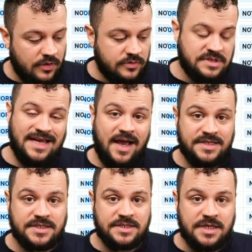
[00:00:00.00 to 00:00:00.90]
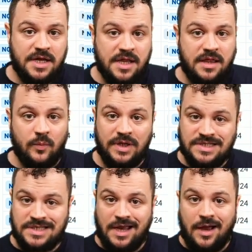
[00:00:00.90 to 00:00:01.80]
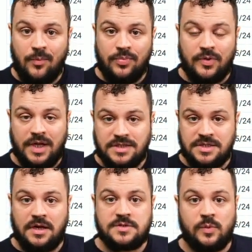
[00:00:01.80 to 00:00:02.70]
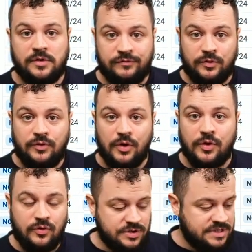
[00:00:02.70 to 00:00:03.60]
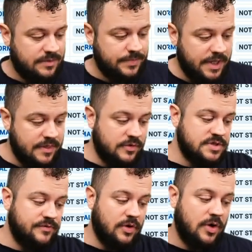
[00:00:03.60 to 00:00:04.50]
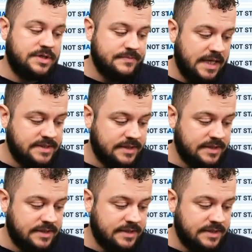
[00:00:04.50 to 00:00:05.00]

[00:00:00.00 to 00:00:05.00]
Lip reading: tasks that we'd set up on that task workflow on the course template. Those have all automatically